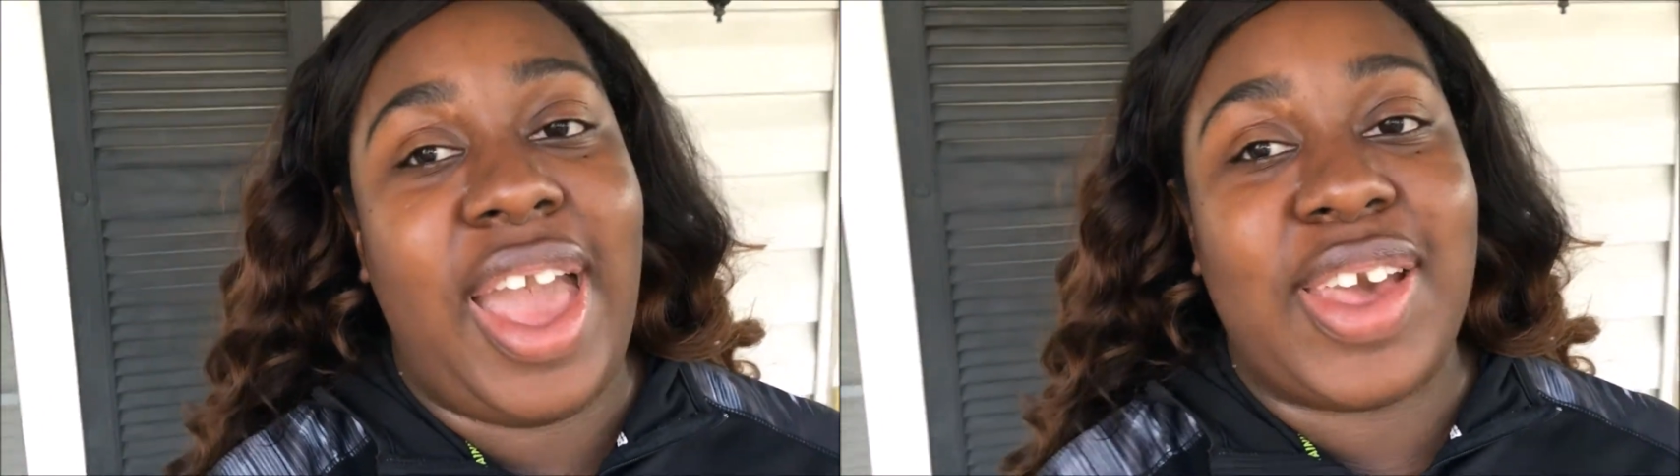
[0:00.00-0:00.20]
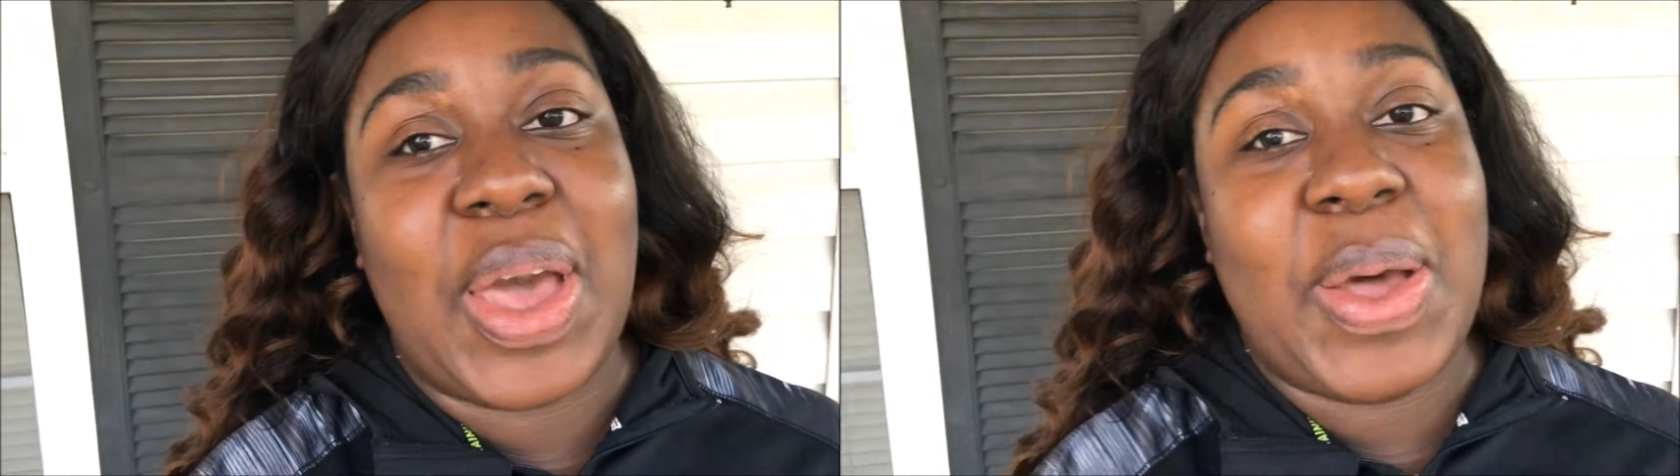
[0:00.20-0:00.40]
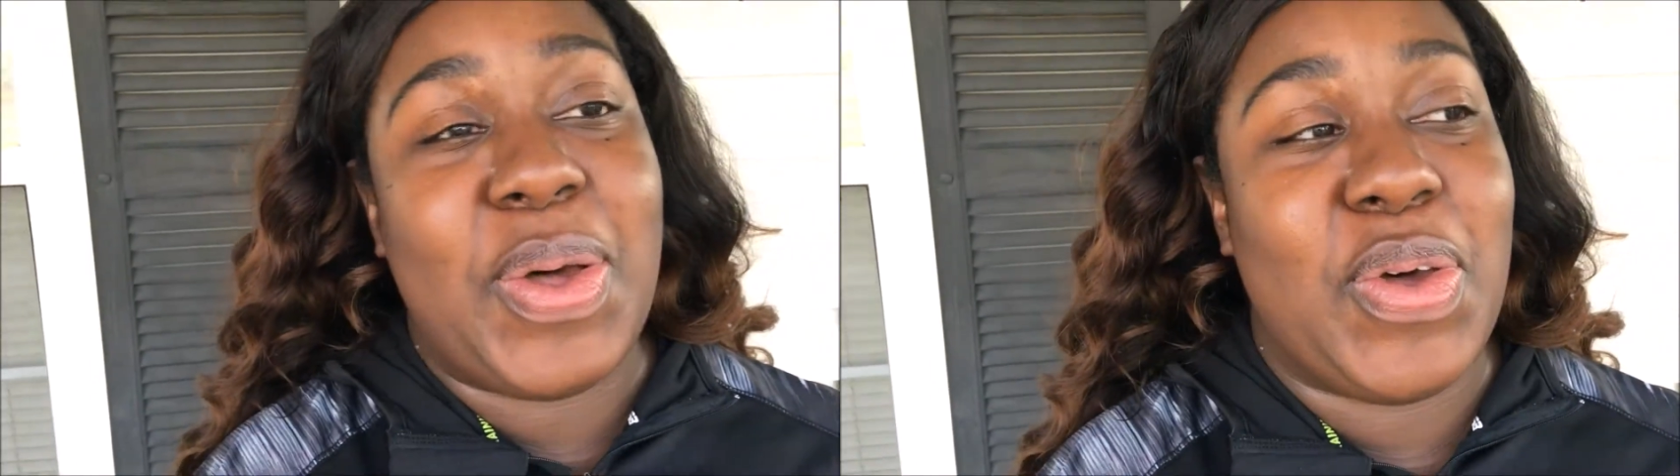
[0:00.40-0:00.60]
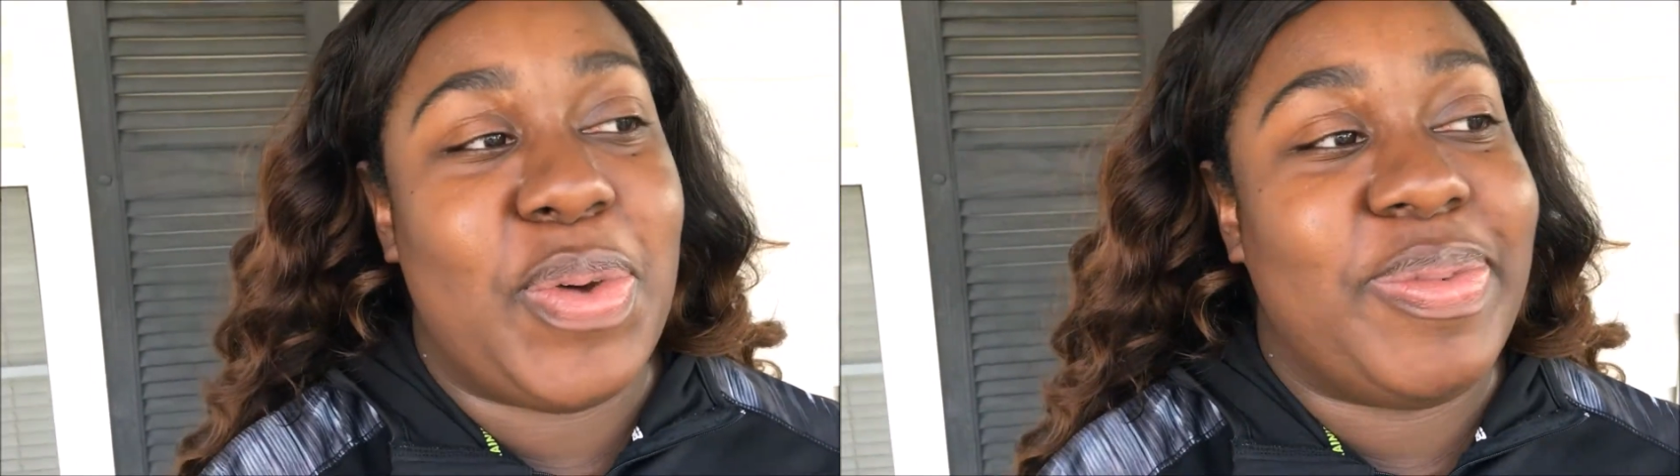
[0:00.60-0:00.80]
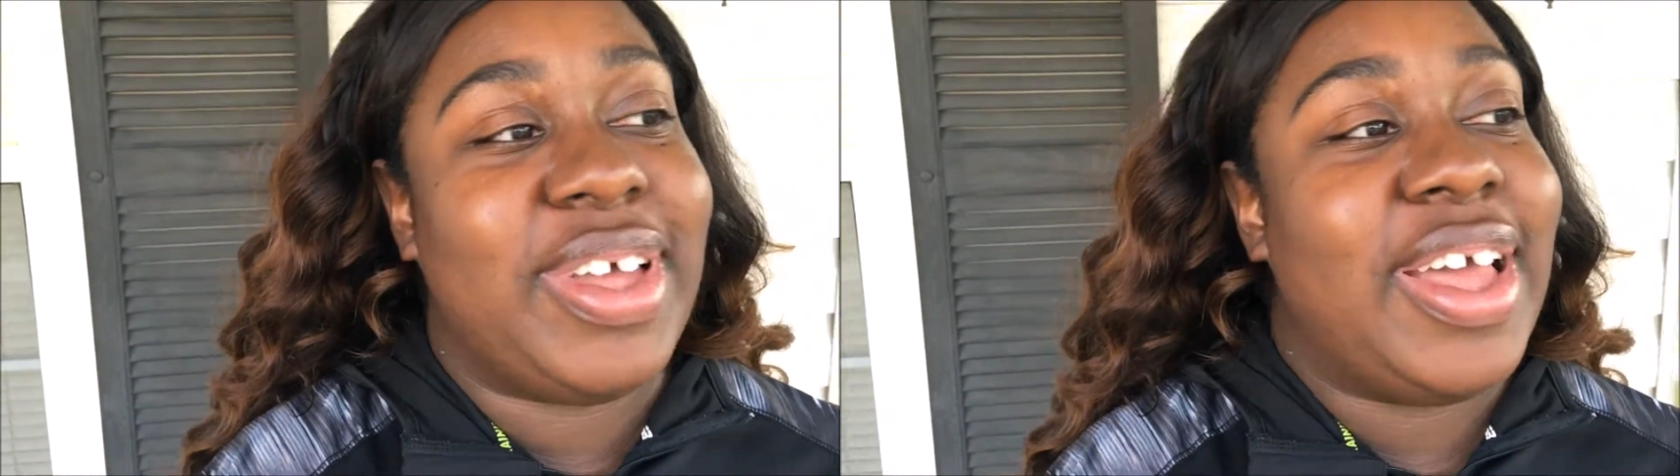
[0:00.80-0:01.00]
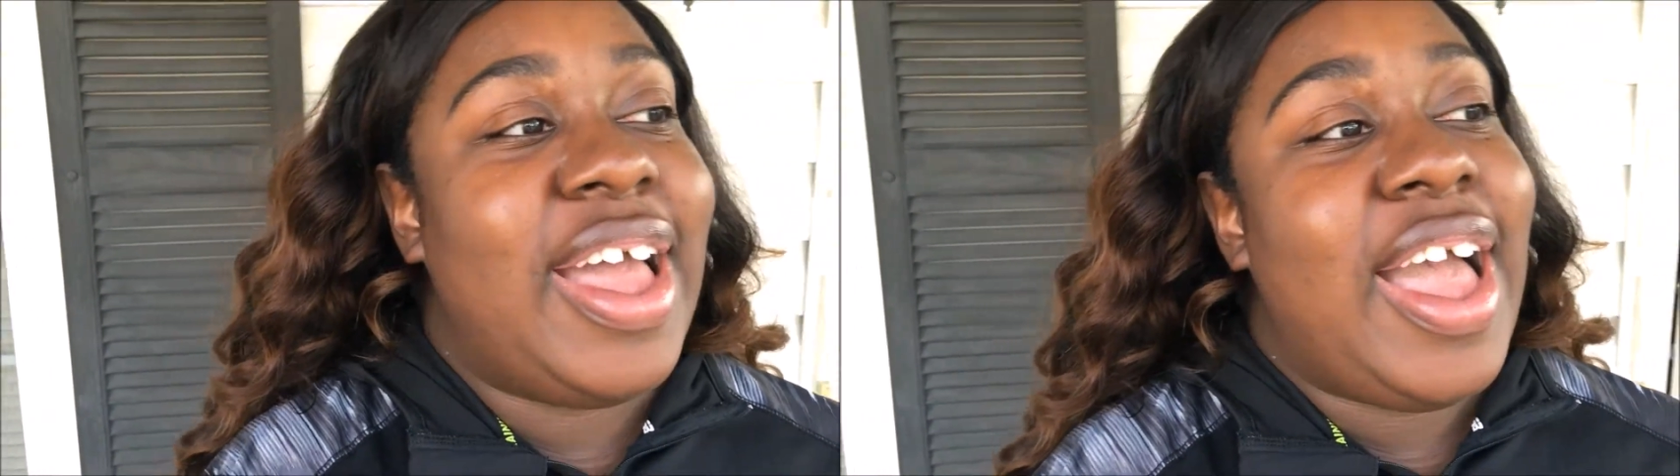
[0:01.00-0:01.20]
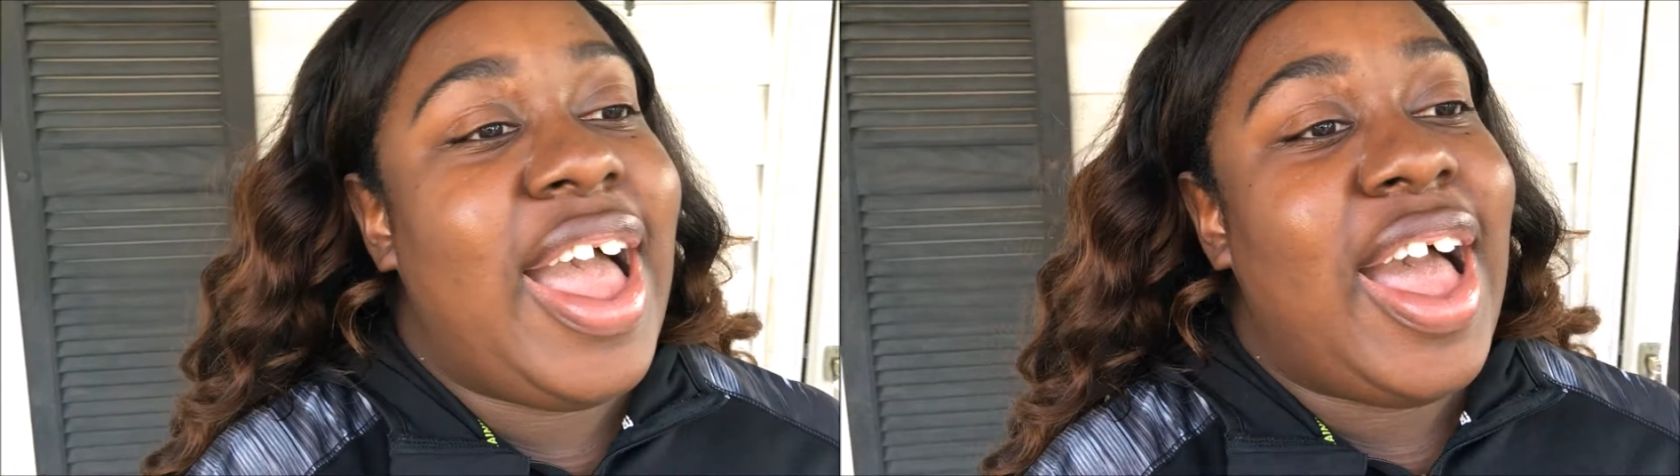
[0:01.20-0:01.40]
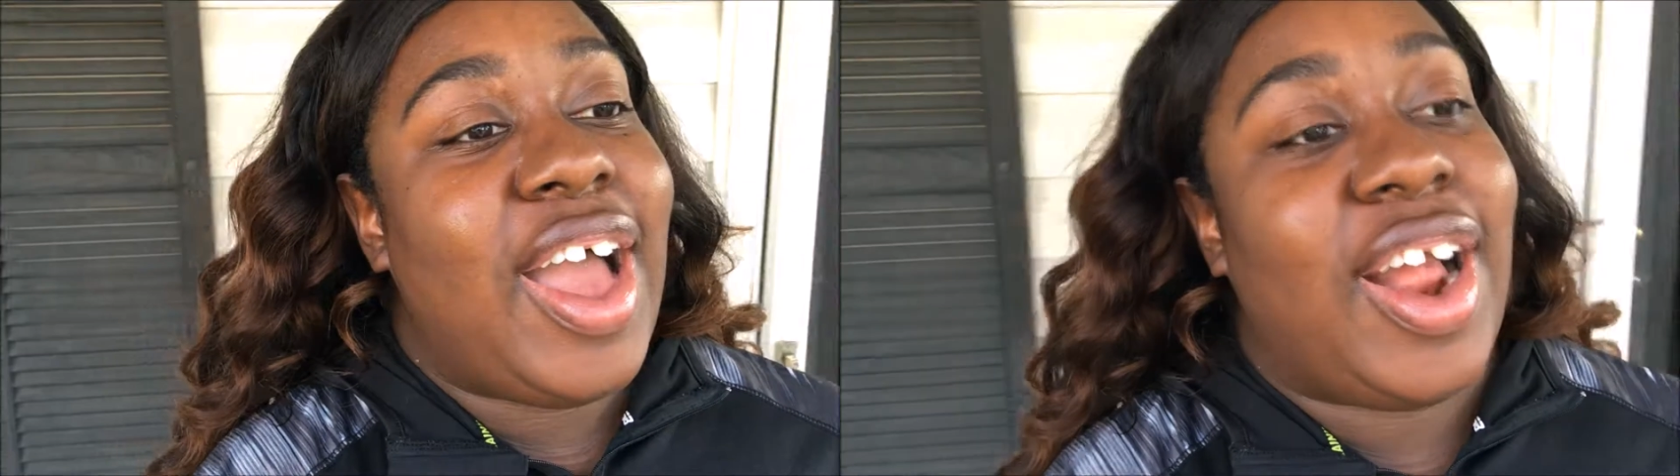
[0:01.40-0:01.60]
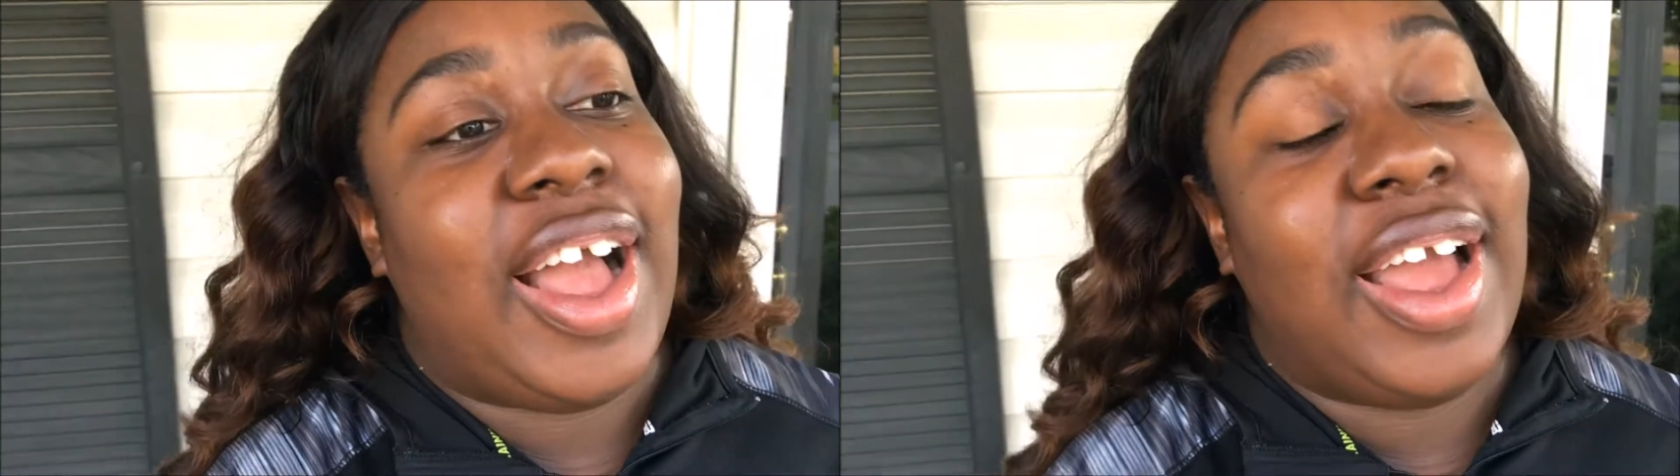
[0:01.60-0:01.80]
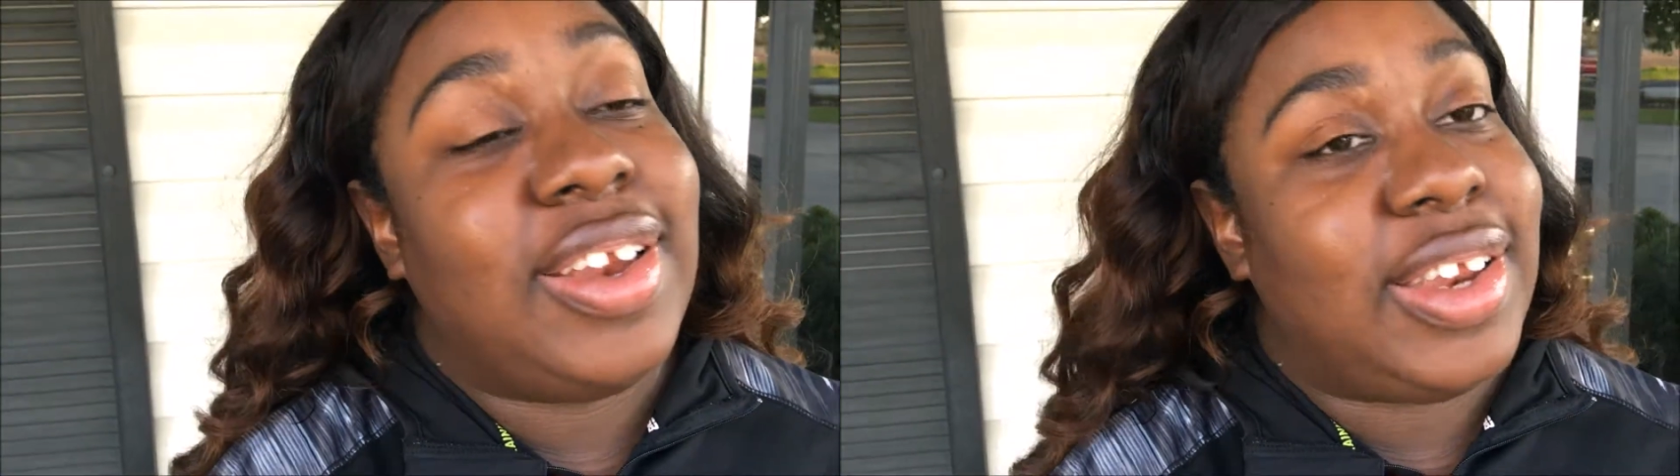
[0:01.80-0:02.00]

back home. I